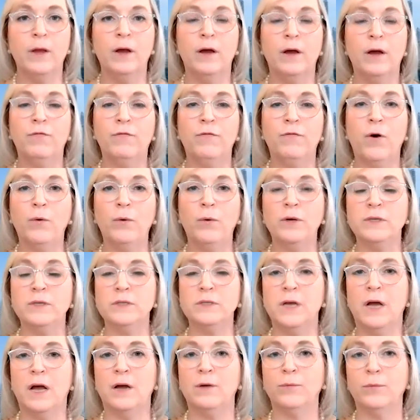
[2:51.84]
A focus
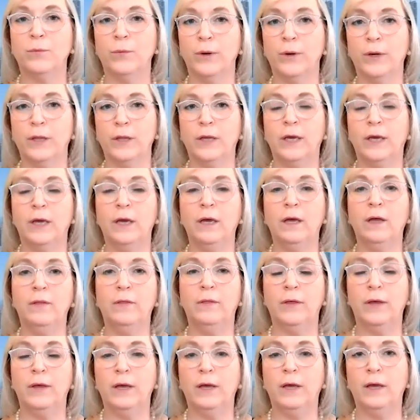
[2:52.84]
on really
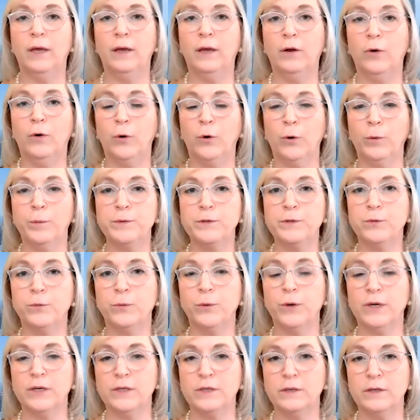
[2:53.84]
the group's
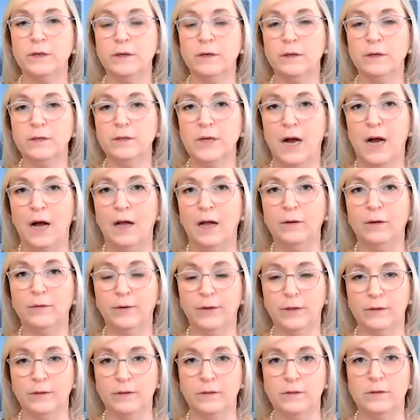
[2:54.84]
risk
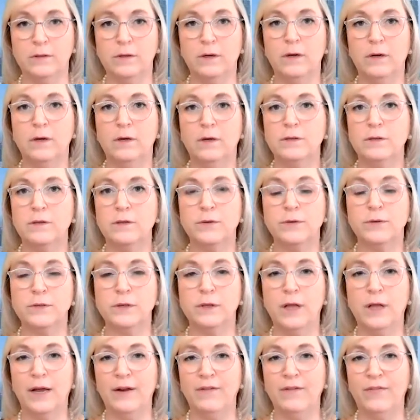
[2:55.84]
tolerance. So there's a
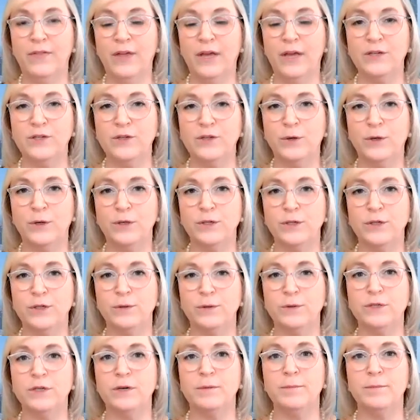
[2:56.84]
lot of things you can
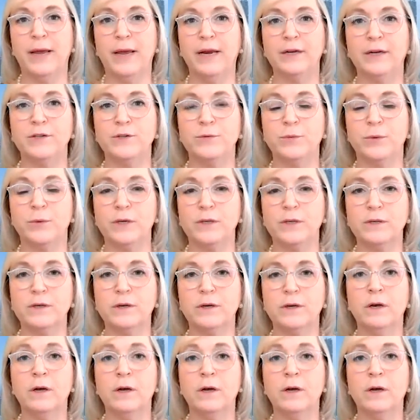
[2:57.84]
do to manage risk.